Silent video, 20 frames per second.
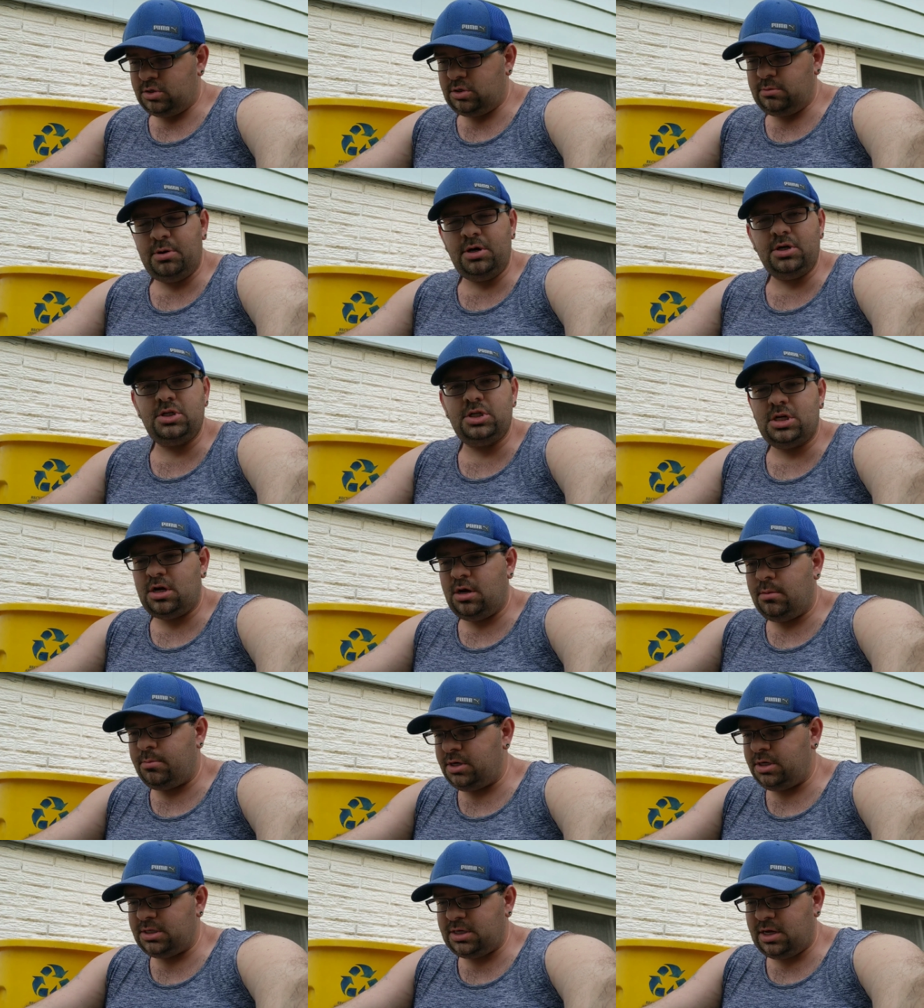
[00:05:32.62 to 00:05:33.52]
There's a bunch
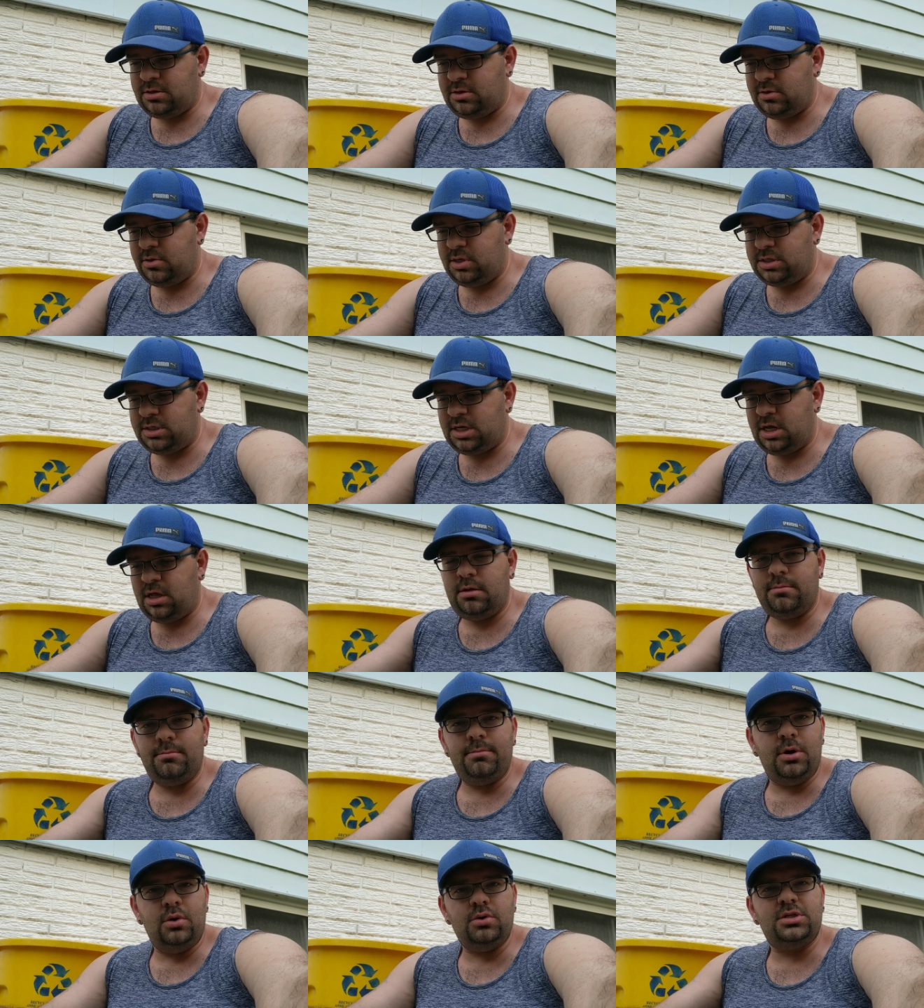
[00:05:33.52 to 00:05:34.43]
of companies out there that
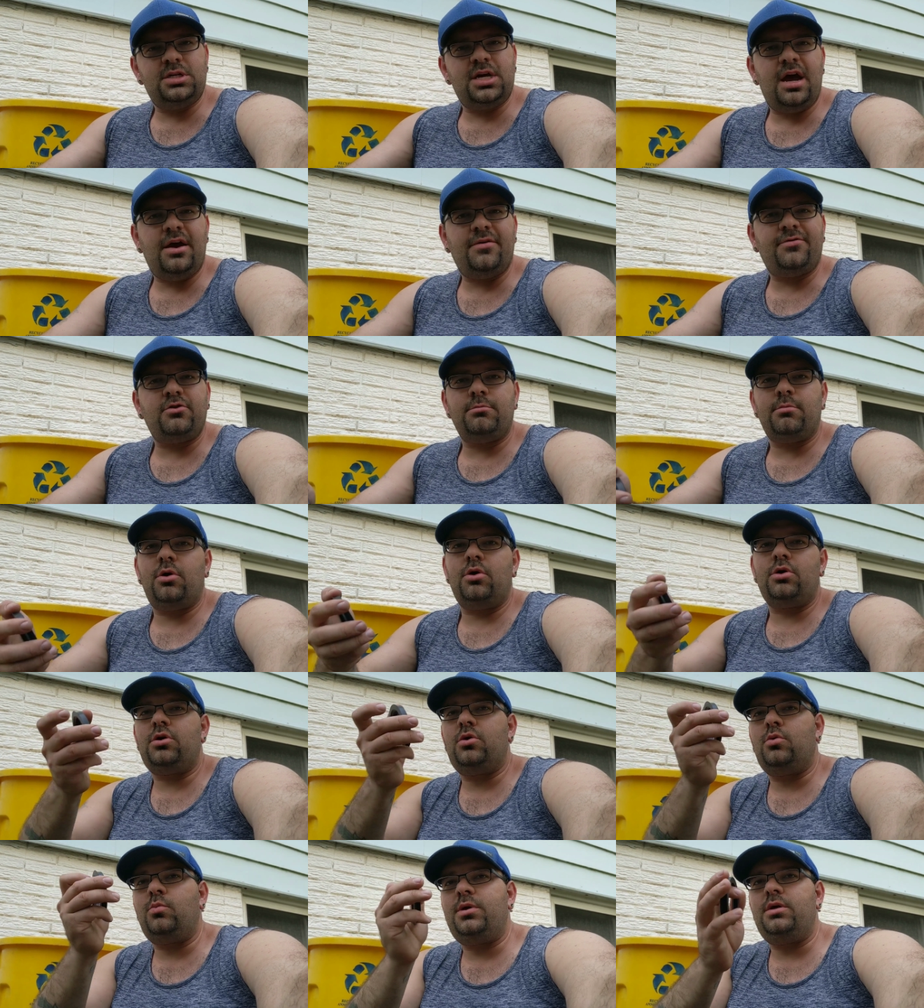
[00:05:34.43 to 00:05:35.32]
sell them. Most
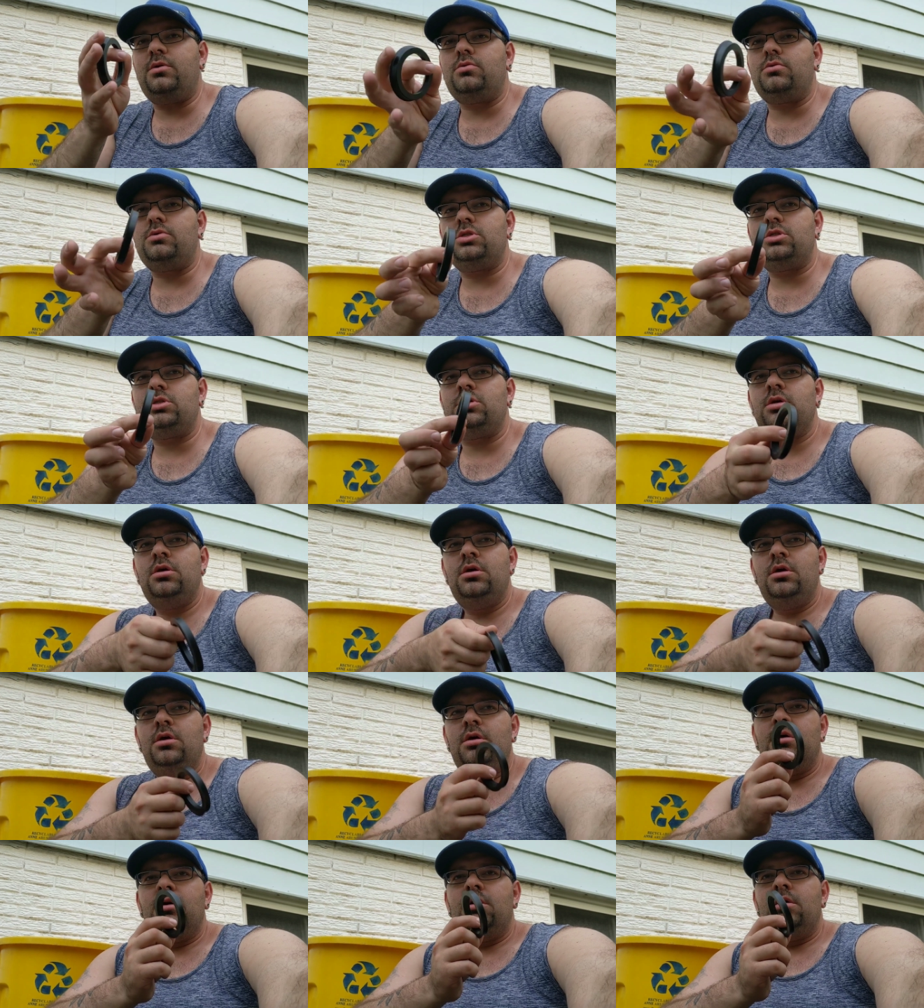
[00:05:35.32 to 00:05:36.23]
aftermarket wheels
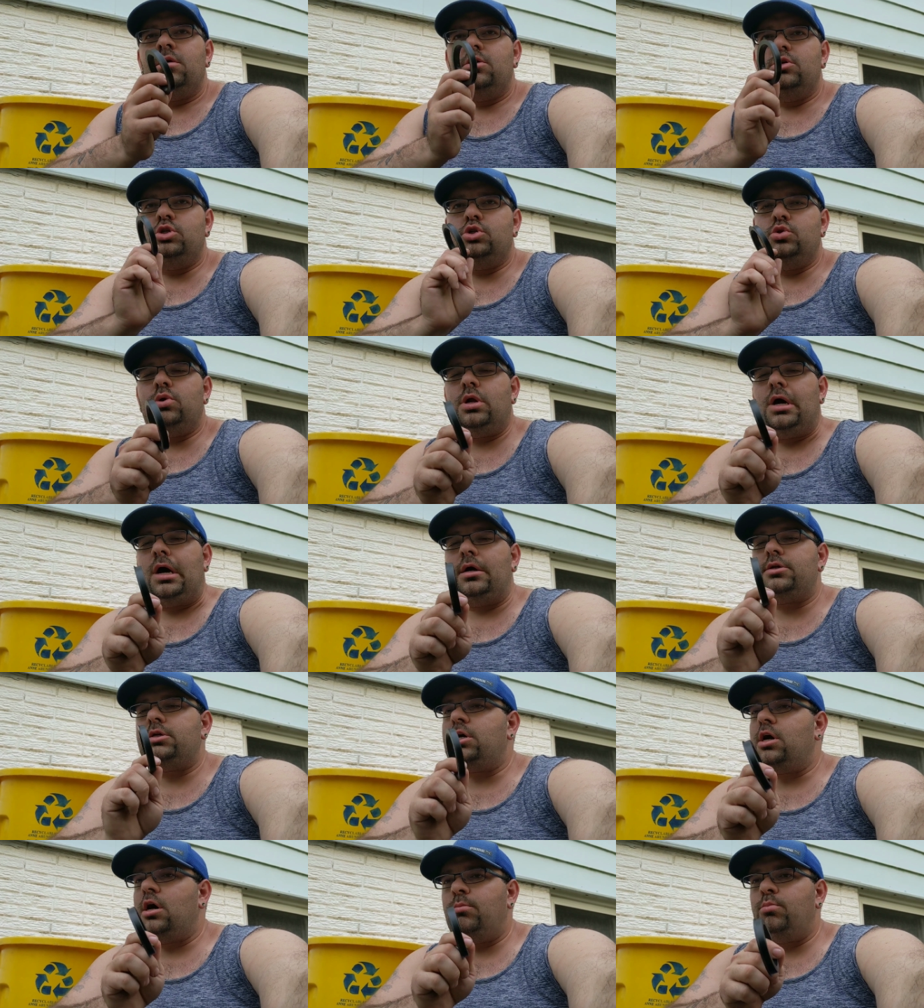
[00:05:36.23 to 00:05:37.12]
do
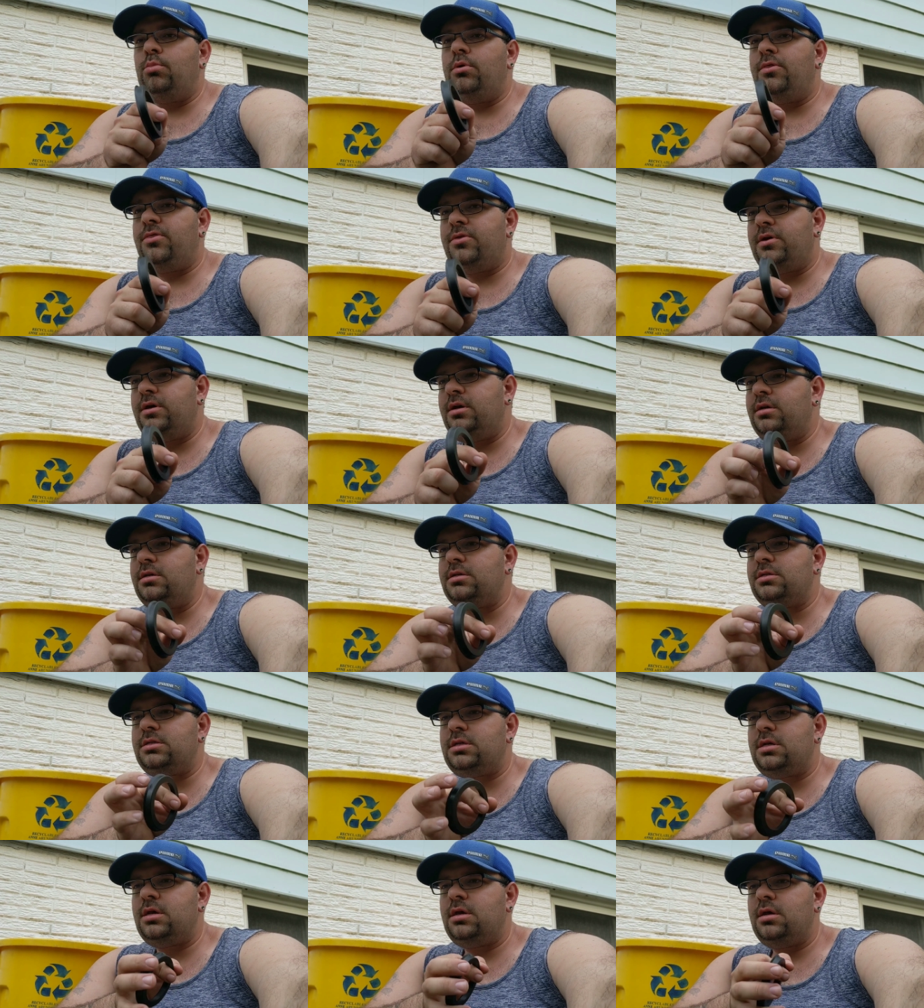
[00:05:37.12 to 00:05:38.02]
not come with
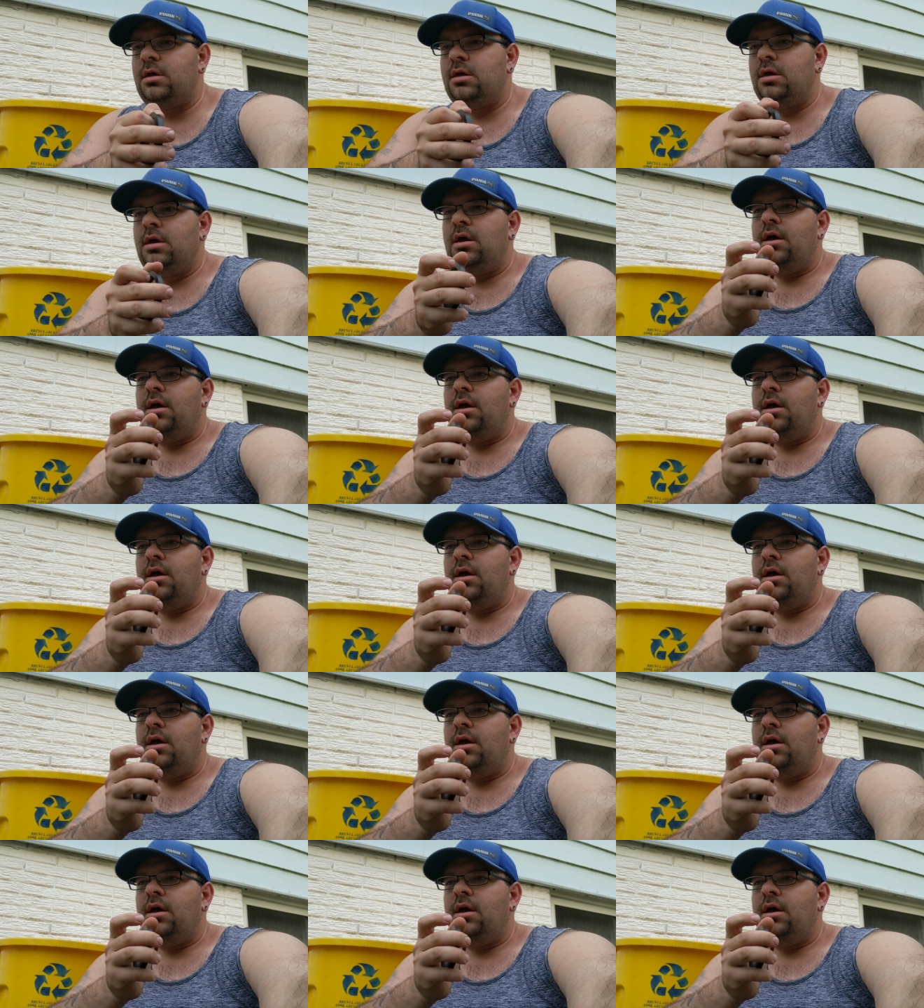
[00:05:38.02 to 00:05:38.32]
these.